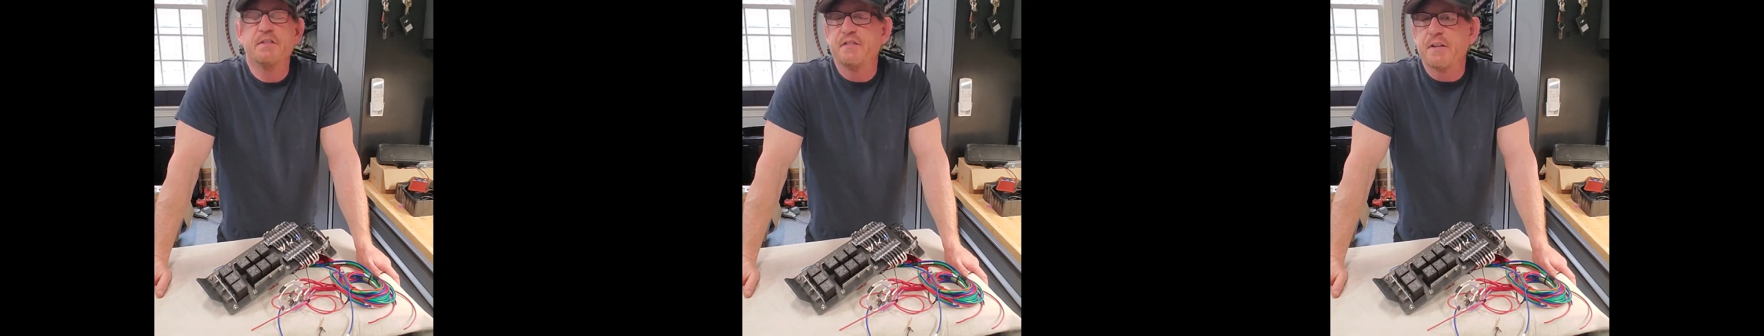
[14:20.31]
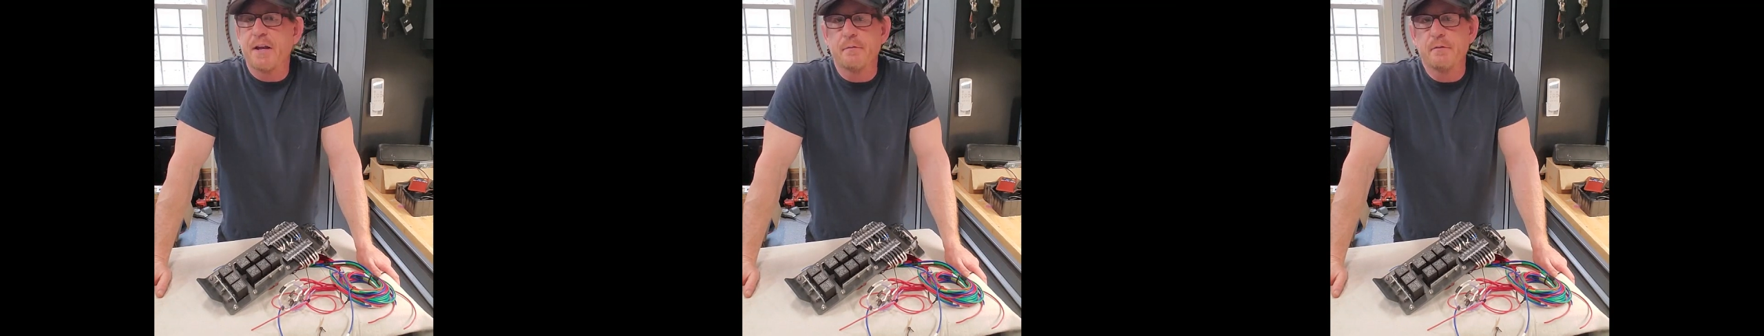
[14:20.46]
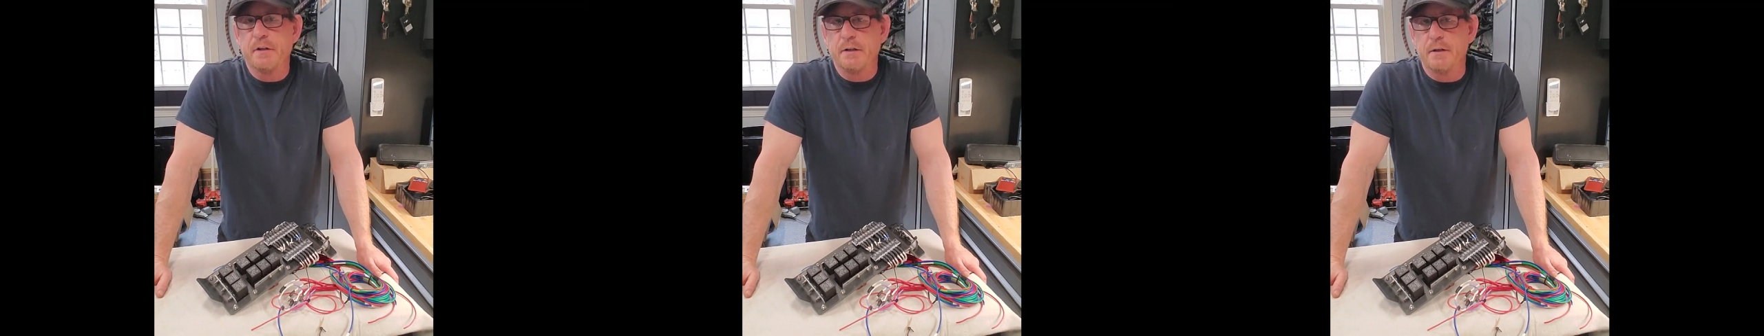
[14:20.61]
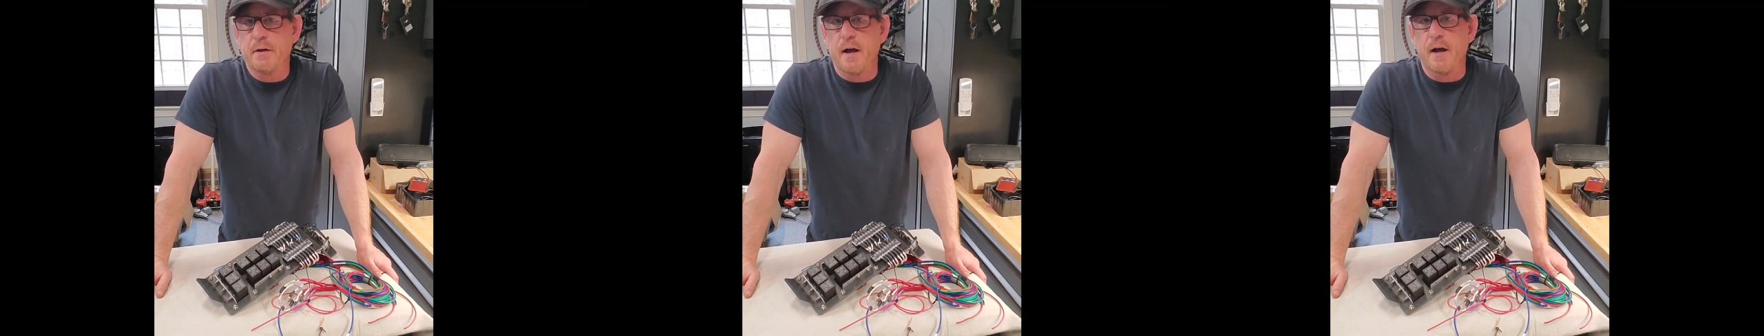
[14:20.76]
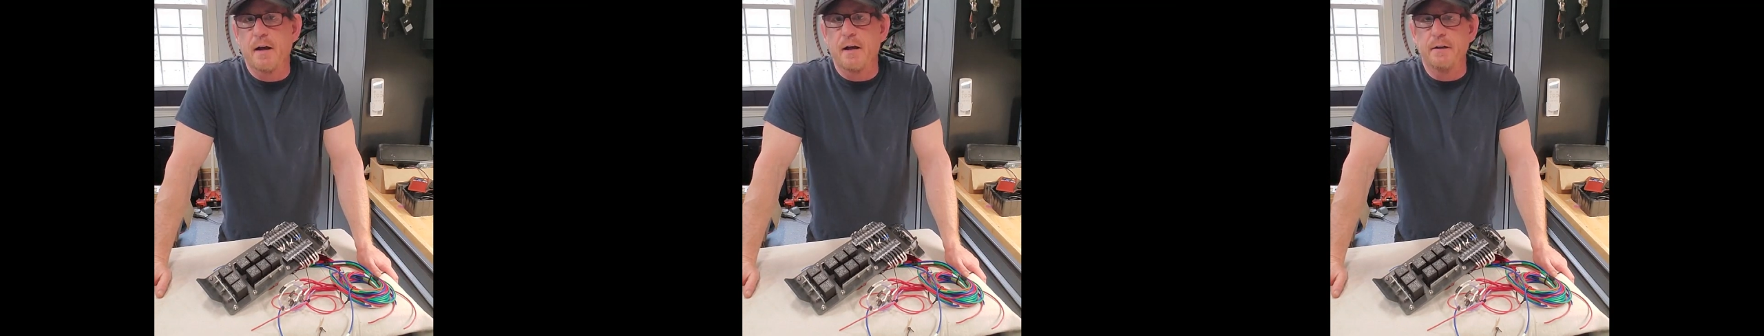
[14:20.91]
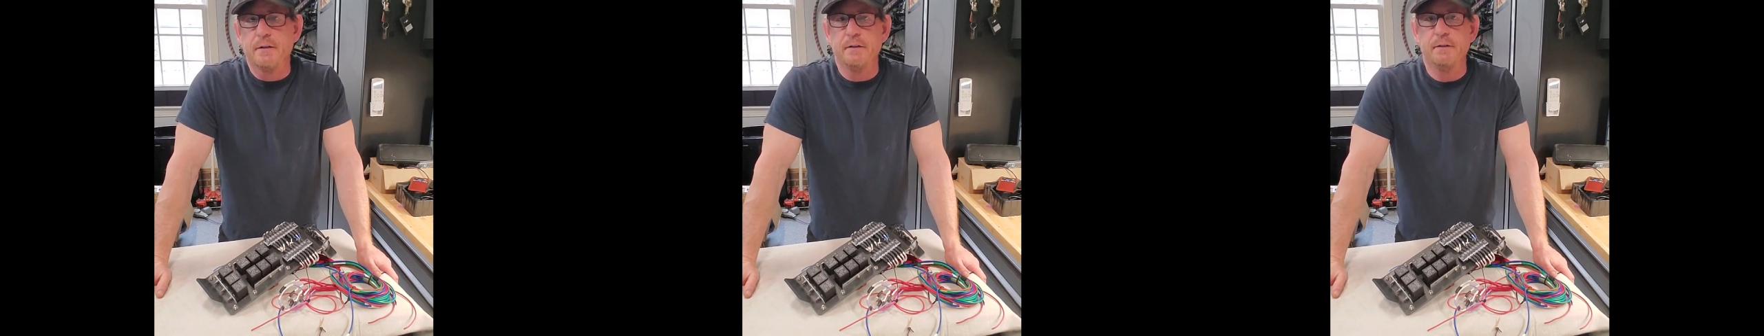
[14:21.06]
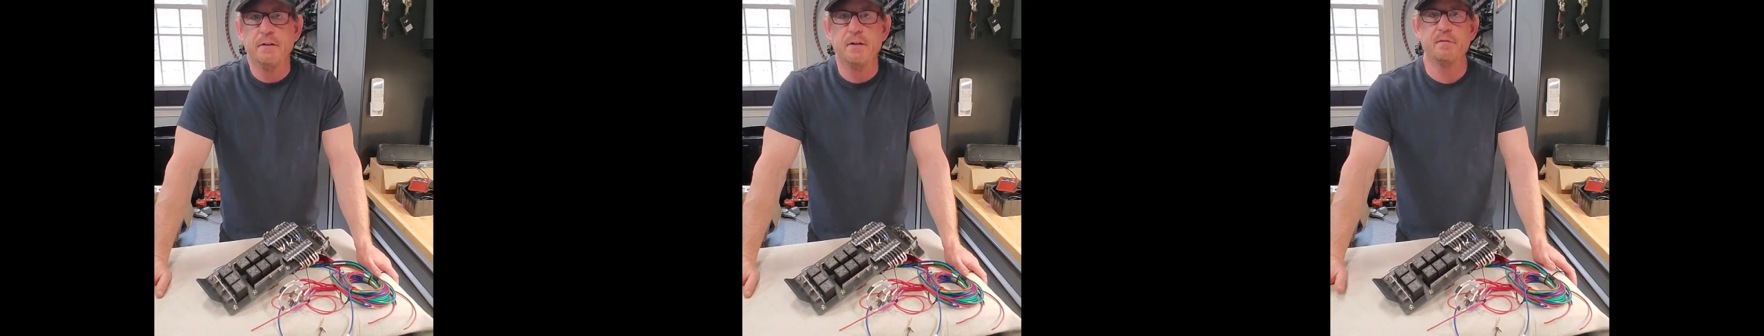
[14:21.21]

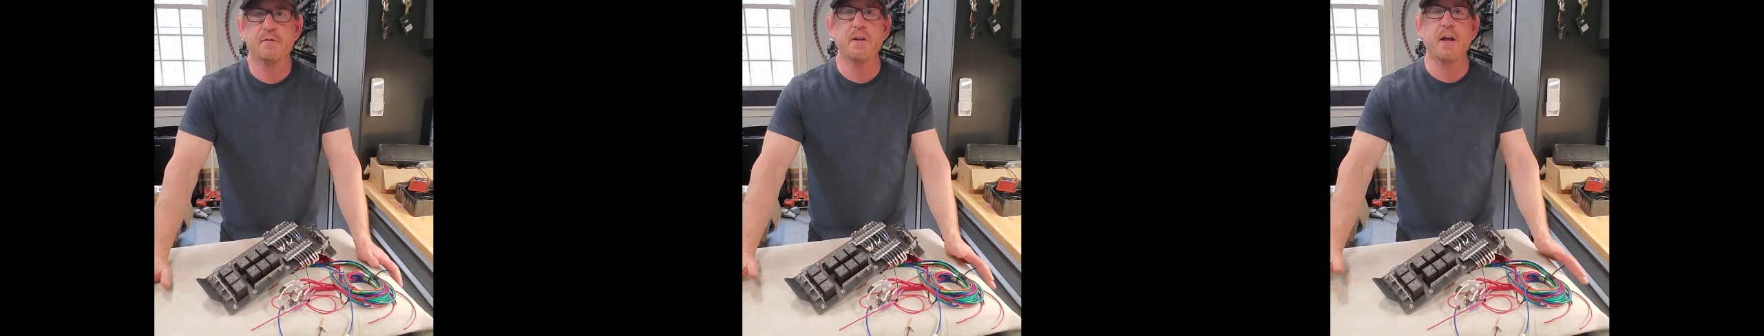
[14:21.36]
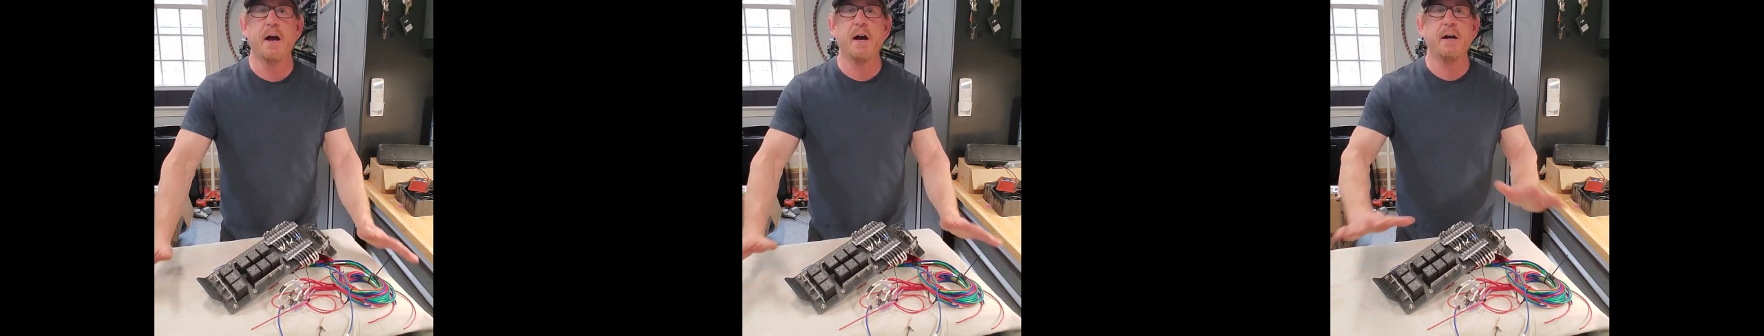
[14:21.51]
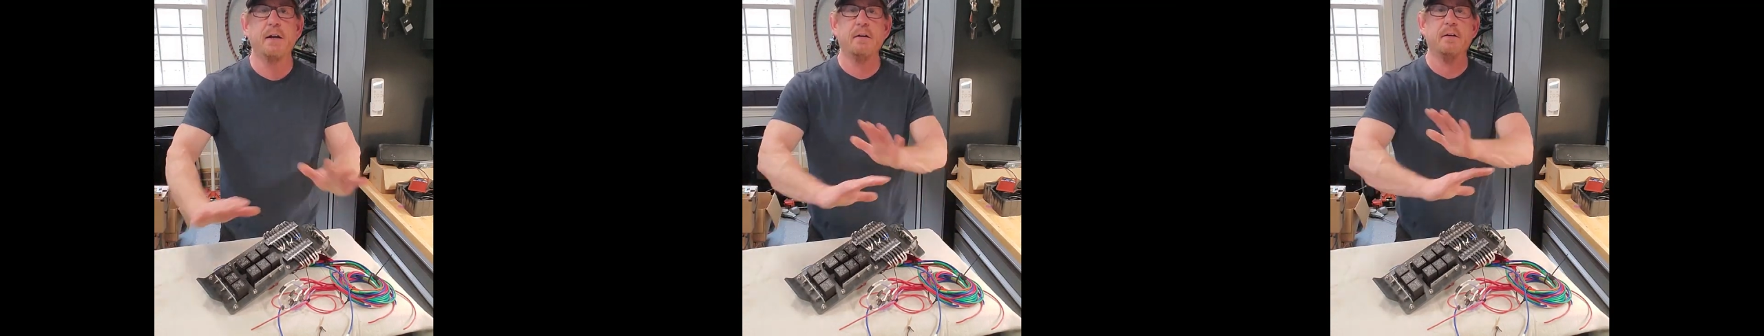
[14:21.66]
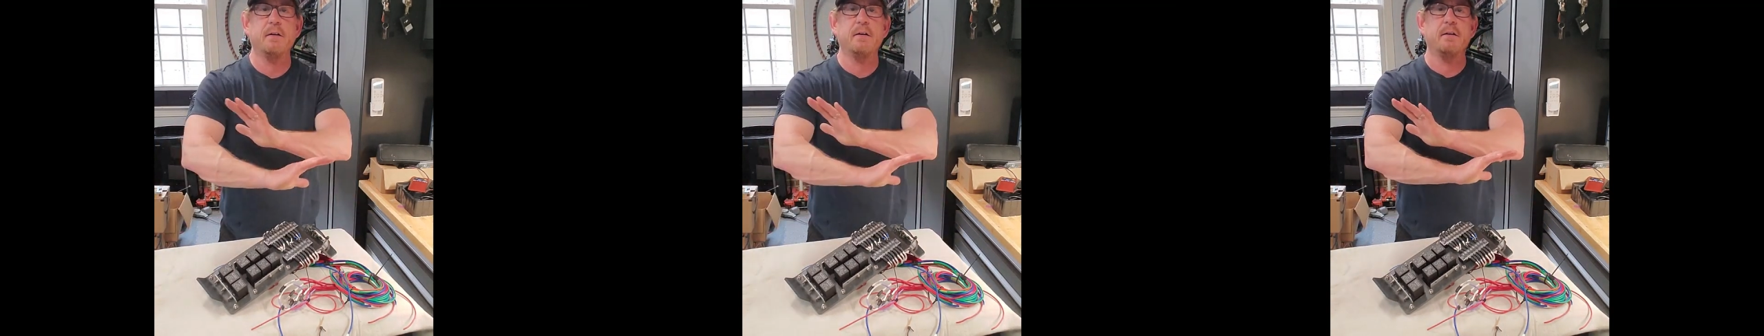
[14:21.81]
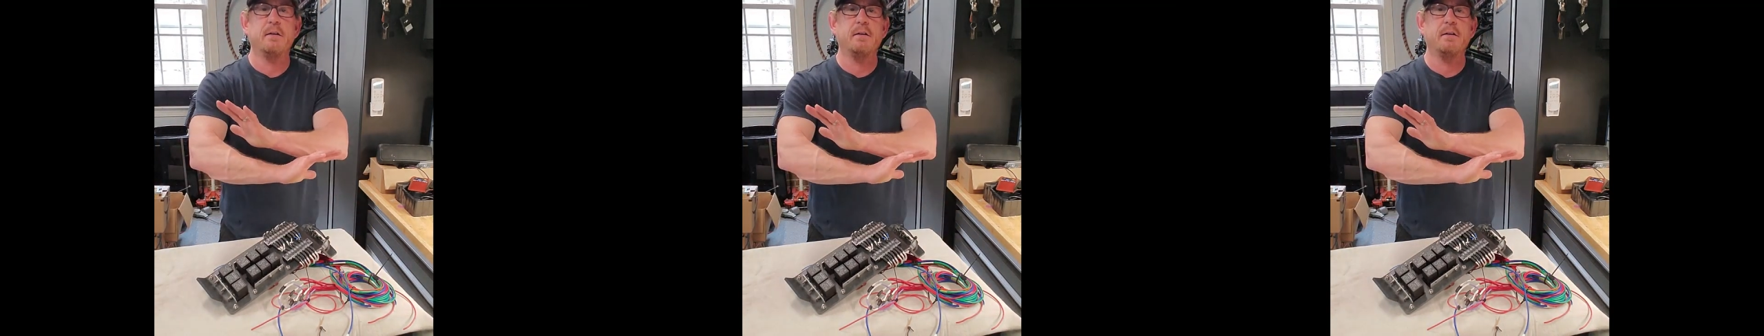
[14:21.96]
79, you've got